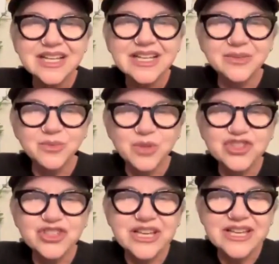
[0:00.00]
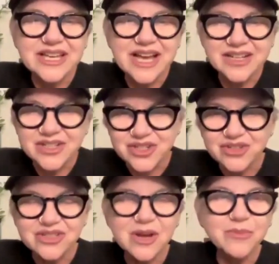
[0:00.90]
in which they had a
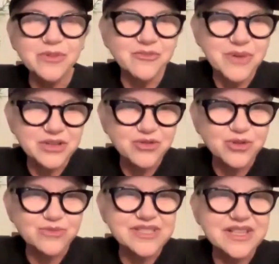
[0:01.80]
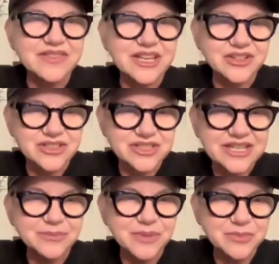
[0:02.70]
certain number of bedrooms that they could
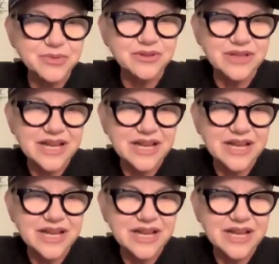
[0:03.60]
take people